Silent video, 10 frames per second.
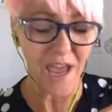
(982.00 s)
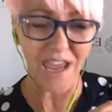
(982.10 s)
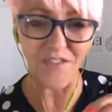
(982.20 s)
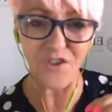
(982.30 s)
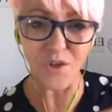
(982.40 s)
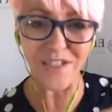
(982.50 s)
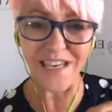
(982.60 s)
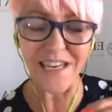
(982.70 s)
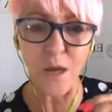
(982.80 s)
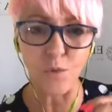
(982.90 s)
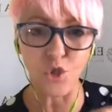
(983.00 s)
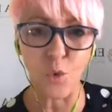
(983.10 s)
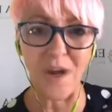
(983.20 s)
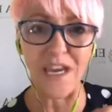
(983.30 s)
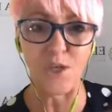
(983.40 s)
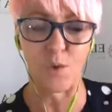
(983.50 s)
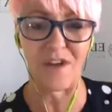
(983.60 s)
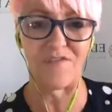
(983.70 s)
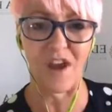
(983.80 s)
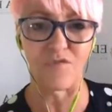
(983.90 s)
if you're sending out 20,
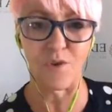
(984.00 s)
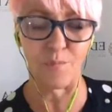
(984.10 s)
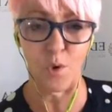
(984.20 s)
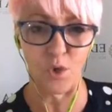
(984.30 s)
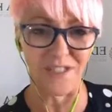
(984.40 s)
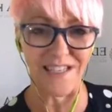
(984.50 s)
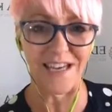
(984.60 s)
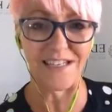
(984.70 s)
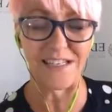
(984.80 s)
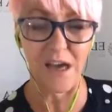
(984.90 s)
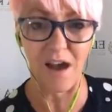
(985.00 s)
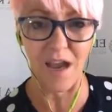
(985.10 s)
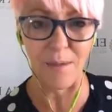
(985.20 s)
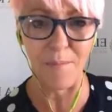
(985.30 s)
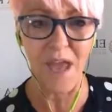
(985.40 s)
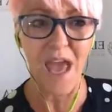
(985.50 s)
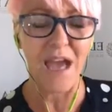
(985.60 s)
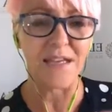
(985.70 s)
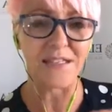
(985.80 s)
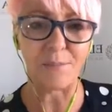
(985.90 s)
25 reports at a time,
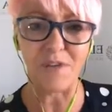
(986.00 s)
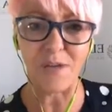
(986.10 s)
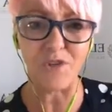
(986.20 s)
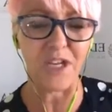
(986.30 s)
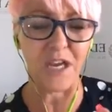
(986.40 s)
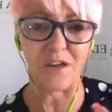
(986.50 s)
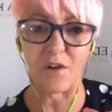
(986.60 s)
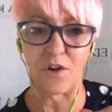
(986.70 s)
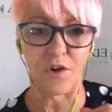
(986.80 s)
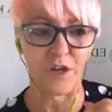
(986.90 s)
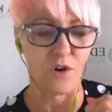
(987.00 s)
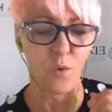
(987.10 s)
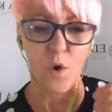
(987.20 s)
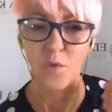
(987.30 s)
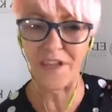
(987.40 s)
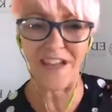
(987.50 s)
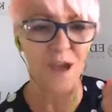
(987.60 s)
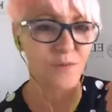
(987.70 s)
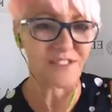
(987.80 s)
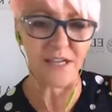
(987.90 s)
sometimes you get in a hurry, oh, the
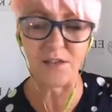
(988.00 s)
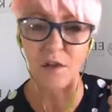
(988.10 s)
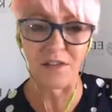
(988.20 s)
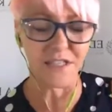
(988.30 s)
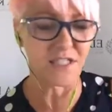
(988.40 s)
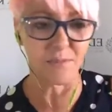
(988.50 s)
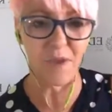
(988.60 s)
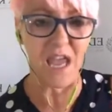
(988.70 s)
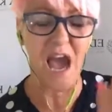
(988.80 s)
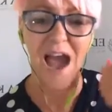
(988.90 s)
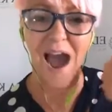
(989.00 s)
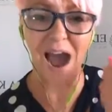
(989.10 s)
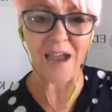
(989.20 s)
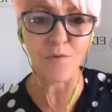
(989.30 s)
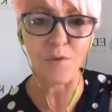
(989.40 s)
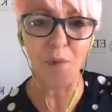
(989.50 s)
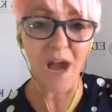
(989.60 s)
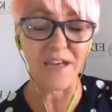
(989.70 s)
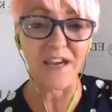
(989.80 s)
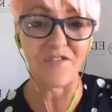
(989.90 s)
accountant sent all this to me. I
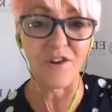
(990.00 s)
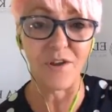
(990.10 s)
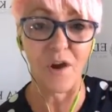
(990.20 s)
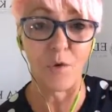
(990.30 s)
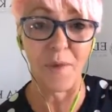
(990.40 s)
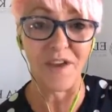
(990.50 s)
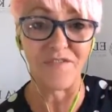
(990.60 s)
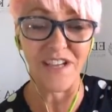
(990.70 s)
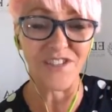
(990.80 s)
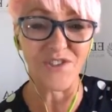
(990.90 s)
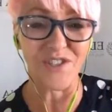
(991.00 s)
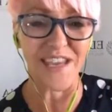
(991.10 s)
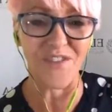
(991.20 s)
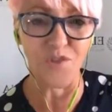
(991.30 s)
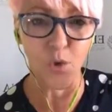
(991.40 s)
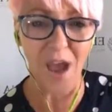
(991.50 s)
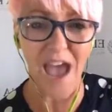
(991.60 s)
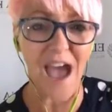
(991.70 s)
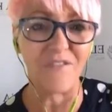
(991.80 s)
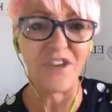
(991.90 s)
remind all my investors, if you
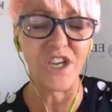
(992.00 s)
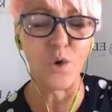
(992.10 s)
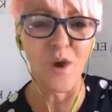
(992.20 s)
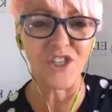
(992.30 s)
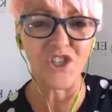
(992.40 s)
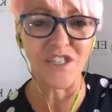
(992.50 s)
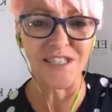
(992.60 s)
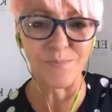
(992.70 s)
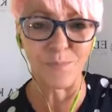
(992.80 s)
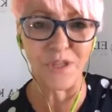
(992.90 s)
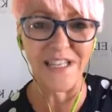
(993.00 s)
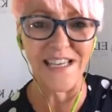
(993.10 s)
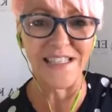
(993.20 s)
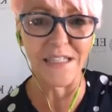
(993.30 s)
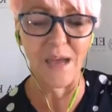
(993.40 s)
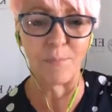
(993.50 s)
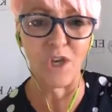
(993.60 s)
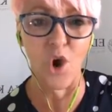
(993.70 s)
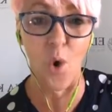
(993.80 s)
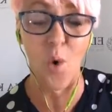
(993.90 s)
have any questions, please let me
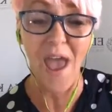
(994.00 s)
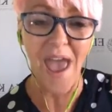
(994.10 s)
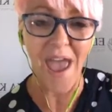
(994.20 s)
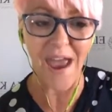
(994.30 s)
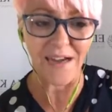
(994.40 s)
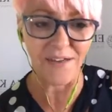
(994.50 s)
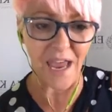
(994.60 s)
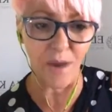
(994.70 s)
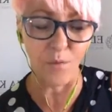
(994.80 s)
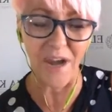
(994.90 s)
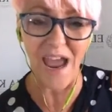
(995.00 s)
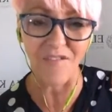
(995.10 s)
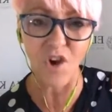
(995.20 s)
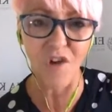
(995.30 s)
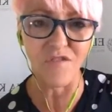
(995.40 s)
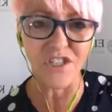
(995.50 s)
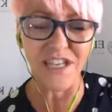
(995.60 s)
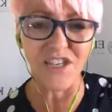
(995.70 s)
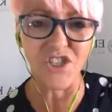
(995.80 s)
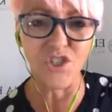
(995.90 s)
know. And when I have
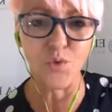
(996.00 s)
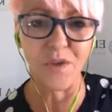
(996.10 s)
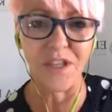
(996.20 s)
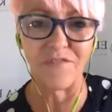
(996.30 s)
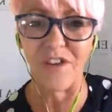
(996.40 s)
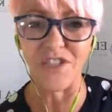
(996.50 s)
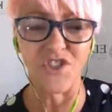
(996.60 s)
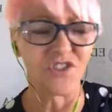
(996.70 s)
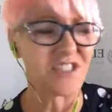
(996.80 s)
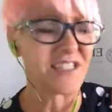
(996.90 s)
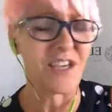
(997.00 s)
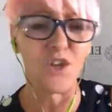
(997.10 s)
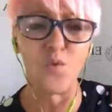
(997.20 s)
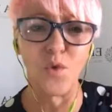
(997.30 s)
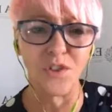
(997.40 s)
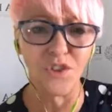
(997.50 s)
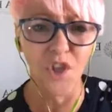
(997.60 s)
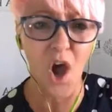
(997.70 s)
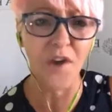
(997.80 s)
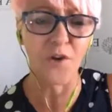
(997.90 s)
conversations with investors, just say, you will
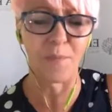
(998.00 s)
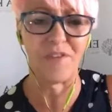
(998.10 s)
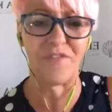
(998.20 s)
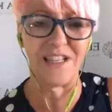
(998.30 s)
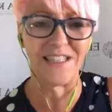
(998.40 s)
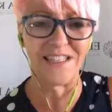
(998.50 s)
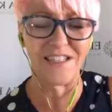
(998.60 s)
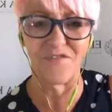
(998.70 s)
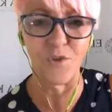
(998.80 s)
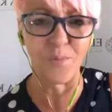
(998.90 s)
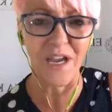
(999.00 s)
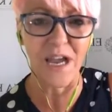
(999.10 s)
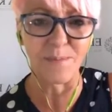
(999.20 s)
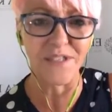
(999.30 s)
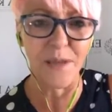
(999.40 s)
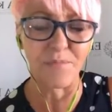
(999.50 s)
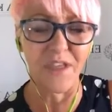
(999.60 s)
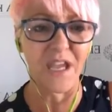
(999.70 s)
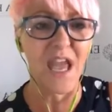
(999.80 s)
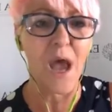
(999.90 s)
not hurt my feelings if you pick up
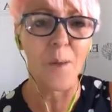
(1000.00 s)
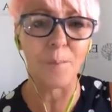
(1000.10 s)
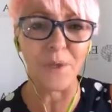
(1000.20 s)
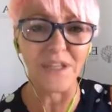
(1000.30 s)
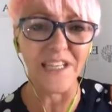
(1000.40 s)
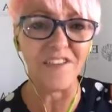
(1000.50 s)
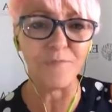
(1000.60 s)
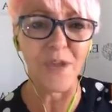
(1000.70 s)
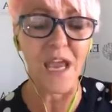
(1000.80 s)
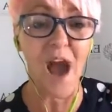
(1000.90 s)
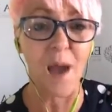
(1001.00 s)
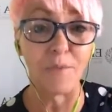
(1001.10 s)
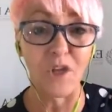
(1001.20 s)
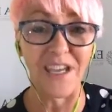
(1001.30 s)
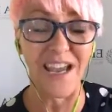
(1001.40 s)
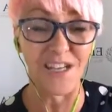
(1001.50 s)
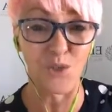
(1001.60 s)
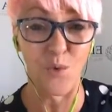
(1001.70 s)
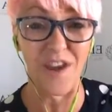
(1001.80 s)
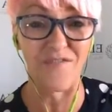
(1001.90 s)
something. Believe me, I'm looking at
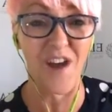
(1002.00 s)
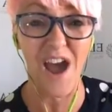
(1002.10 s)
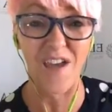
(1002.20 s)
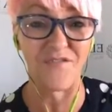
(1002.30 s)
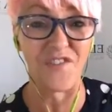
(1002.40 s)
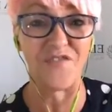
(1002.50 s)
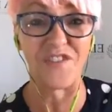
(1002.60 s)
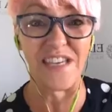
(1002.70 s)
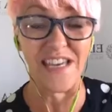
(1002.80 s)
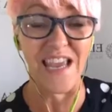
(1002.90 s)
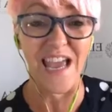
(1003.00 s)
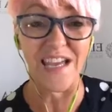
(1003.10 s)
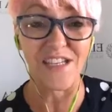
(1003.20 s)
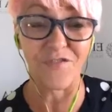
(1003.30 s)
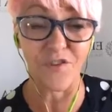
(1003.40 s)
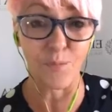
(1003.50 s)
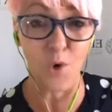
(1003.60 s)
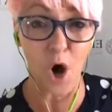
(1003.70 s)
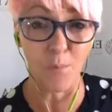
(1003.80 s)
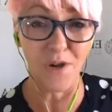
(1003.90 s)
25, 50 different
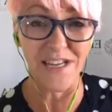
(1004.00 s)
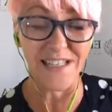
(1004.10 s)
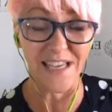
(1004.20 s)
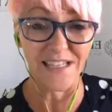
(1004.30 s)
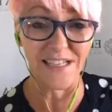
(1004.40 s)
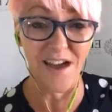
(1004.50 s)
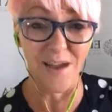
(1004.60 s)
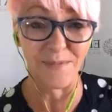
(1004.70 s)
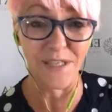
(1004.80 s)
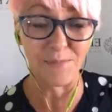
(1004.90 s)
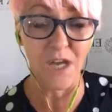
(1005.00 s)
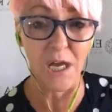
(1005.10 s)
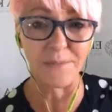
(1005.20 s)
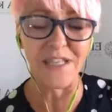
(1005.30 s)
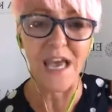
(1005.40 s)
properties at a time sometimes,